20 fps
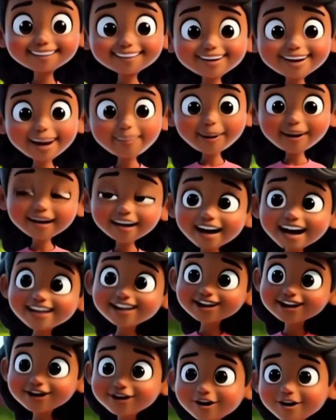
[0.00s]
Grandpa, I
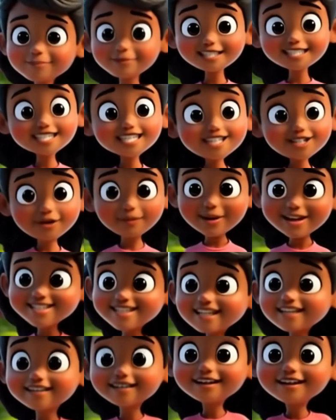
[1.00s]
hear a mosquito
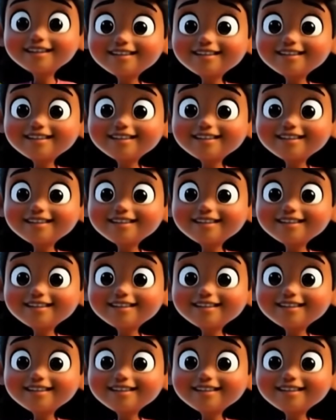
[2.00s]
buzzing.